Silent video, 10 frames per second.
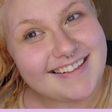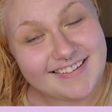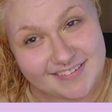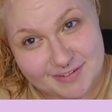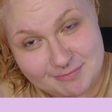
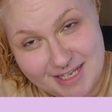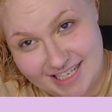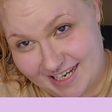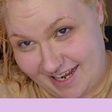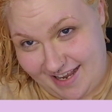oh
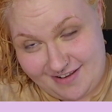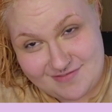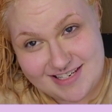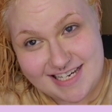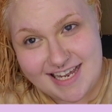man, I have
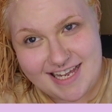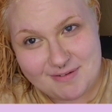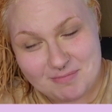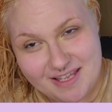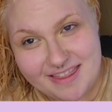
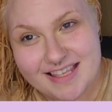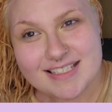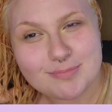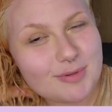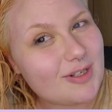not been
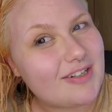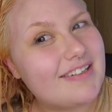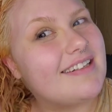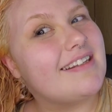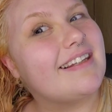this
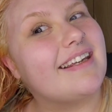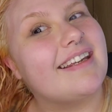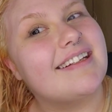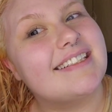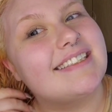blonde in
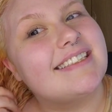like,